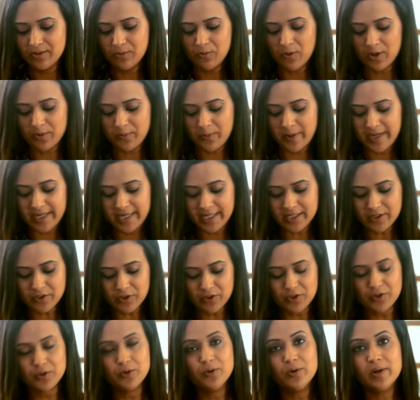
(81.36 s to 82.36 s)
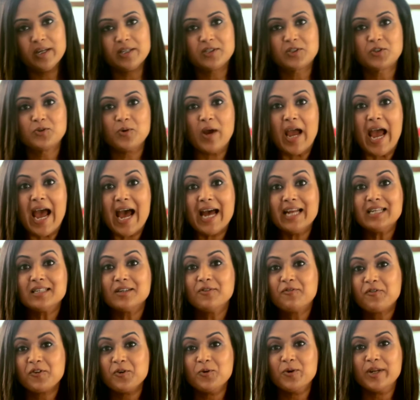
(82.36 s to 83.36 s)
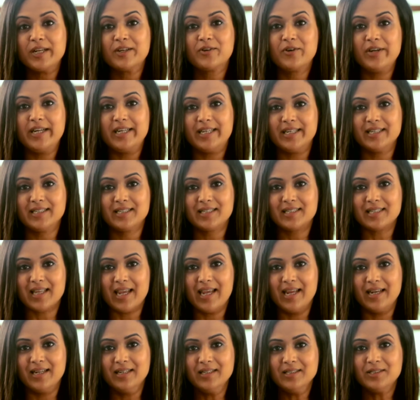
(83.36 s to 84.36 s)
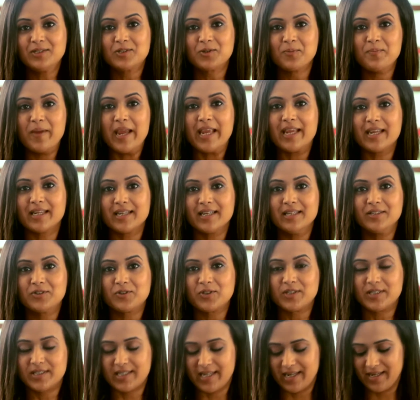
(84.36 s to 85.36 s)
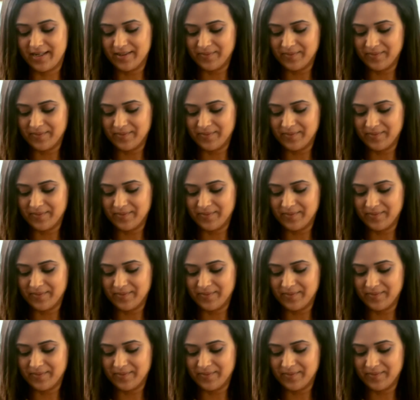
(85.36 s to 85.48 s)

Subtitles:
what we need to do is to add a few ingredients in to make it interesting.